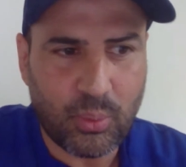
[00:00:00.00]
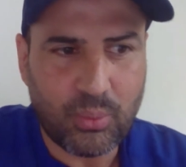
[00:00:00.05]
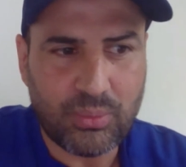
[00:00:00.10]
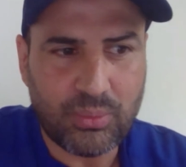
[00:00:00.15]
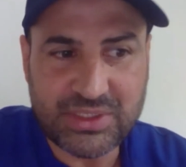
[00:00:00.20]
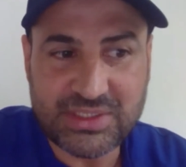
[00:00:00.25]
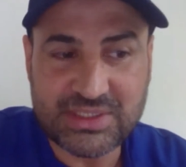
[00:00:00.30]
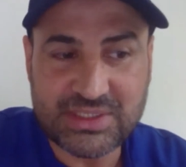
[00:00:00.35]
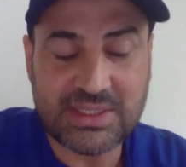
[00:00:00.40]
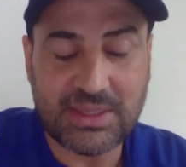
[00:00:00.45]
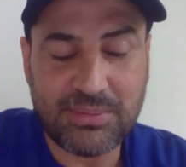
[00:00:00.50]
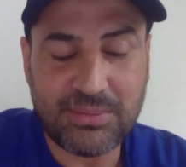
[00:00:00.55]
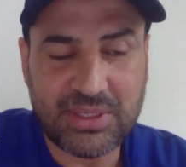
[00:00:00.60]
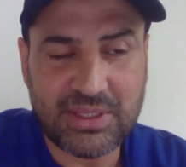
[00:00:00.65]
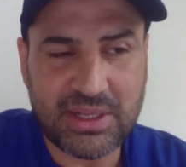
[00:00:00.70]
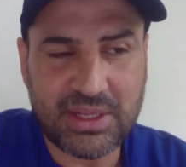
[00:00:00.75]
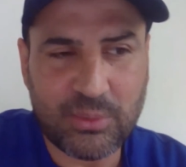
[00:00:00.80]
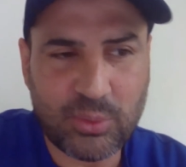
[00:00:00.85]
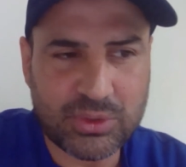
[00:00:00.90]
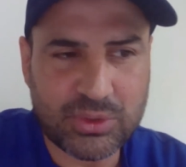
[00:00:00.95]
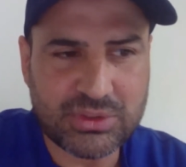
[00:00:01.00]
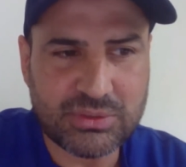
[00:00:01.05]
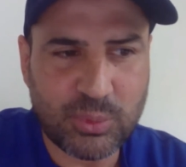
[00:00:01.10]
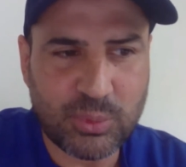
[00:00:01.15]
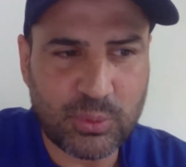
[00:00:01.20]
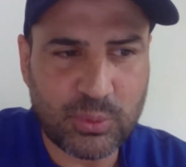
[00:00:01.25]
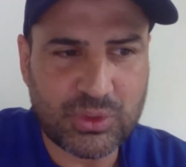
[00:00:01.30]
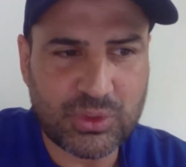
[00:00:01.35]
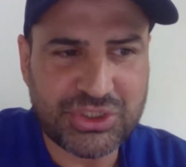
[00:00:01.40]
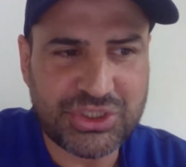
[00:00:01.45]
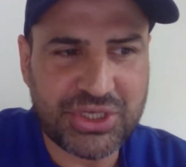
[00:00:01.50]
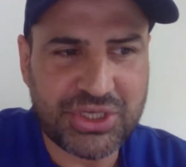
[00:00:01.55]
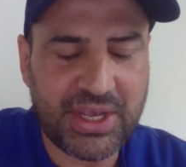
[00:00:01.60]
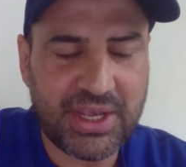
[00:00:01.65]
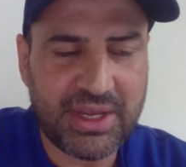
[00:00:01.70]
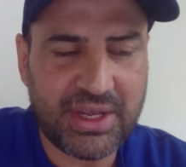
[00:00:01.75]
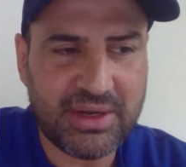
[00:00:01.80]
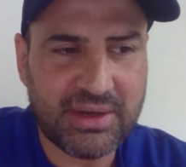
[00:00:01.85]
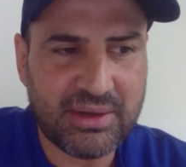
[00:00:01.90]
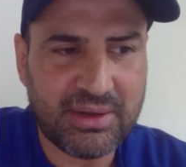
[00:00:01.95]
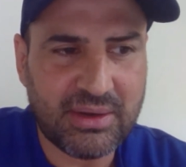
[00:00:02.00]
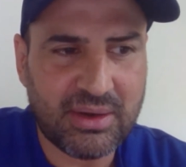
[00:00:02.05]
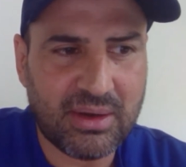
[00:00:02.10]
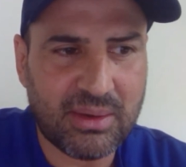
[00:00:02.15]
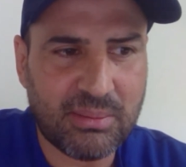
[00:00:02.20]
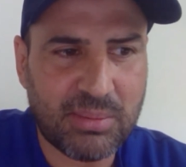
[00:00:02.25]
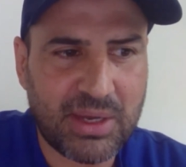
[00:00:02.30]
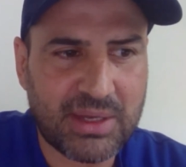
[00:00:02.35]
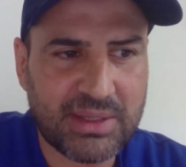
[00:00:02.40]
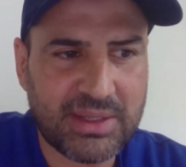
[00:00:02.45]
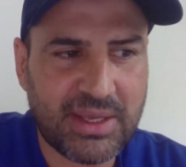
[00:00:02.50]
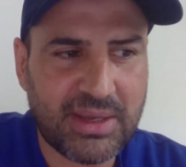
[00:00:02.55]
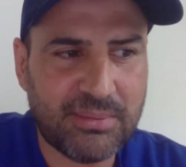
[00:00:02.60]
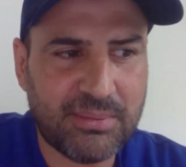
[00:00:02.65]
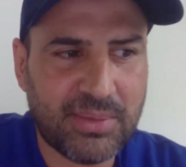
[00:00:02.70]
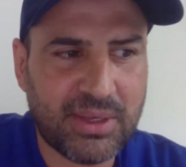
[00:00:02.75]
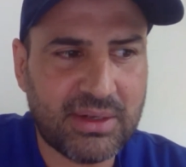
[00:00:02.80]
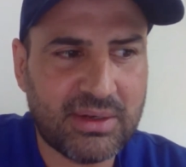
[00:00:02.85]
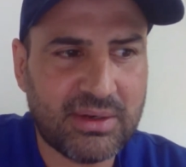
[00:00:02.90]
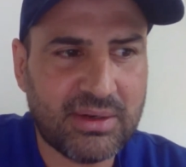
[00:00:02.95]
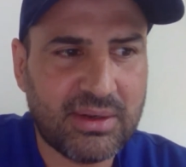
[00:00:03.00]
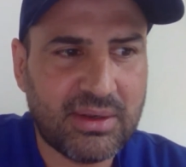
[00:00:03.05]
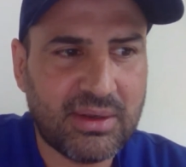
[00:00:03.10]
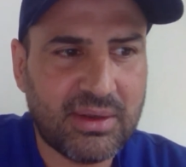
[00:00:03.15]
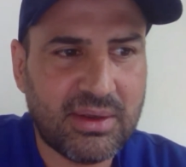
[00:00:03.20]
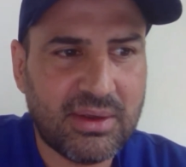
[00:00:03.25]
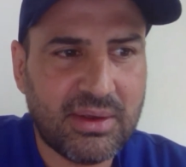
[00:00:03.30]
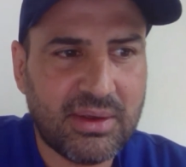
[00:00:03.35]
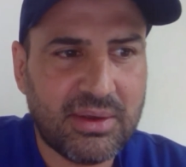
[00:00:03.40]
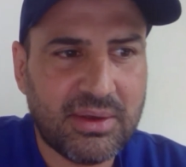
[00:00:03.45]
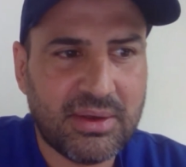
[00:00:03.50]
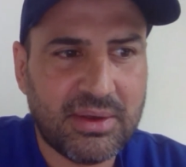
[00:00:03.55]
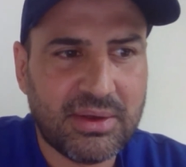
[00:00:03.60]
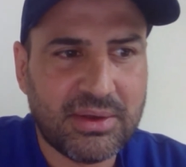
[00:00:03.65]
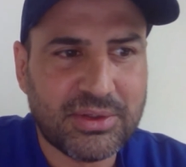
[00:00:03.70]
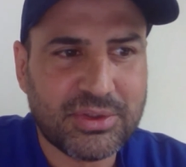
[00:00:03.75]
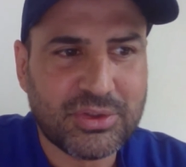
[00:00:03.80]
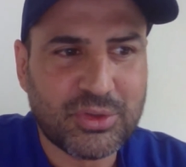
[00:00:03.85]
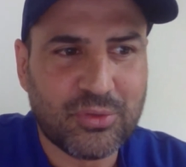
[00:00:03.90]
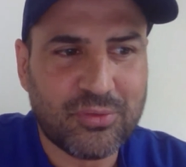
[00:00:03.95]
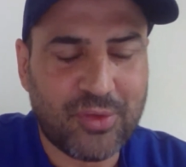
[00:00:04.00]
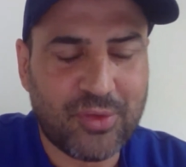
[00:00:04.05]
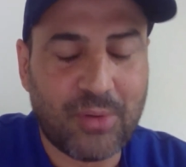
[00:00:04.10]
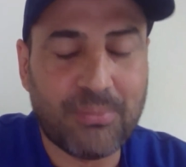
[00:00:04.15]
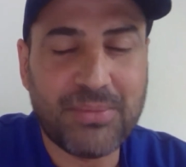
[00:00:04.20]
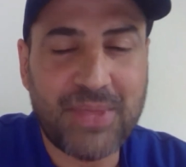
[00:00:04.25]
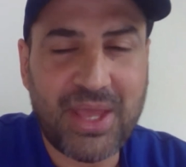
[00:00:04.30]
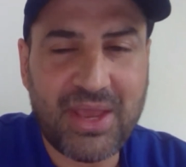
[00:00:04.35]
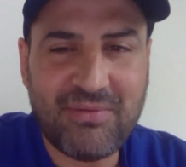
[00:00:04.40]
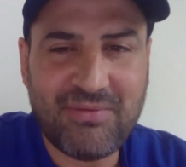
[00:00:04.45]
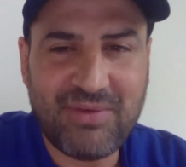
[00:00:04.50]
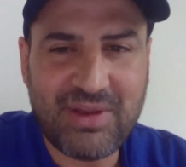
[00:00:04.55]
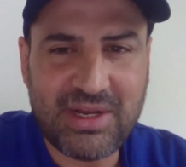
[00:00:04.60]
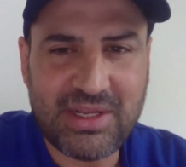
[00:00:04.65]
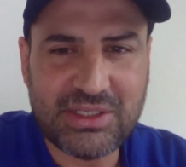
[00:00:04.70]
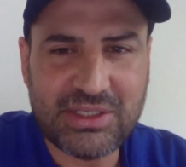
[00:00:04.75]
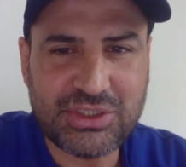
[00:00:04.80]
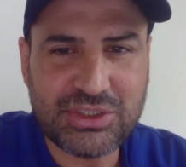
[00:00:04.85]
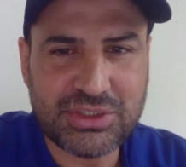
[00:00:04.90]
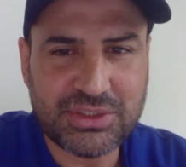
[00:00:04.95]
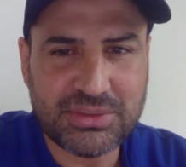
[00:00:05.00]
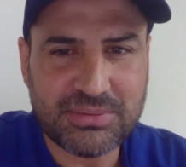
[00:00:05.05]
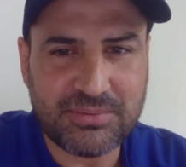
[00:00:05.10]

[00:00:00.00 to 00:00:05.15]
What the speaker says: this is something that was shared by them, and so from their village,